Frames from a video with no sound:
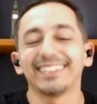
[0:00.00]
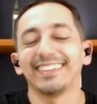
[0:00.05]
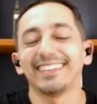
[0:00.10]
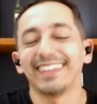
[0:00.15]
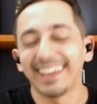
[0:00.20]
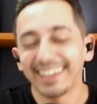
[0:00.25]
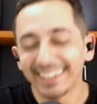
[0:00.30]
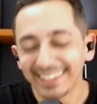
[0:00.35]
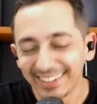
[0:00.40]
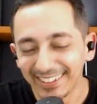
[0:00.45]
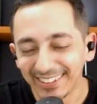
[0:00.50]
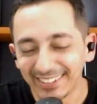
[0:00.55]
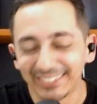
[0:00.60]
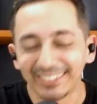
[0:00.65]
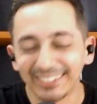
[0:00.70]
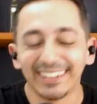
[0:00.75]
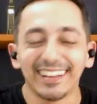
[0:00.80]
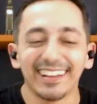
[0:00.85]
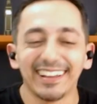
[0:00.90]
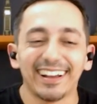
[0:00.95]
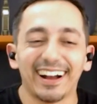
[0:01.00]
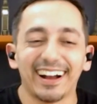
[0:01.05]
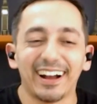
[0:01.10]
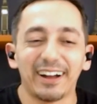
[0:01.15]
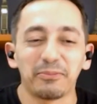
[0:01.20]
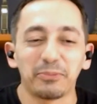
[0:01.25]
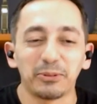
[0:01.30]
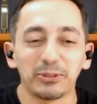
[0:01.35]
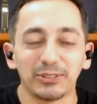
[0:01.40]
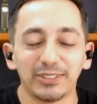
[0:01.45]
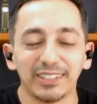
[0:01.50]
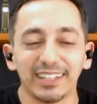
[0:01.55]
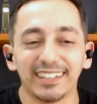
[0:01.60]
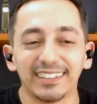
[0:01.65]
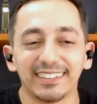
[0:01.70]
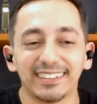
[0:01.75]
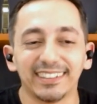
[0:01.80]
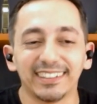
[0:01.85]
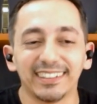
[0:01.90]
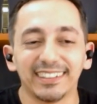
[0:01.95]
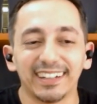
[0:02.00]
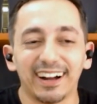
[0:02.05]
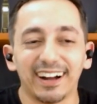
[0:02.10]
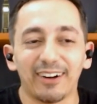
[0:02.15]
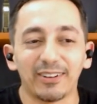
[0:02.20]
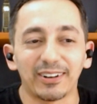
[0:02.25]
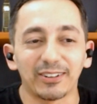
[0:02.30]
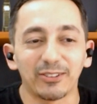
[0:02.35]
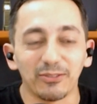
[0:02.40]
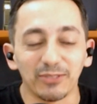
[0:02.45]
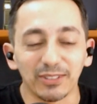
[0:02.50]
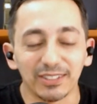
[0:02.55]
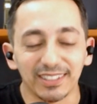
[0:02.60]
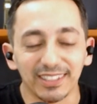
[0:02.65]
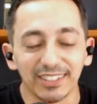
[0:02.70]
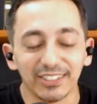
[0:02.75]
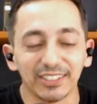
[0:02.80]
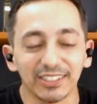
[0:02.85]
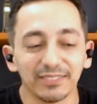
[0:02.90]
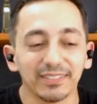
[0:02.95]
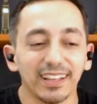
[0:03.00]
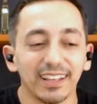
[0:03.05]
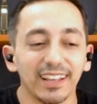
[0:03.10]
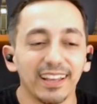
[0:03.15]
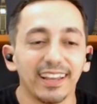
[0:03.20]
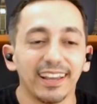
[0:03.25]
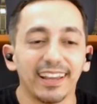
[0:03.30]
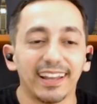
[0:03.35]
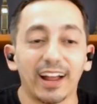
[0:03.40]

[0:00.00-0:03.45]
Thank you. I appreciate our conversation,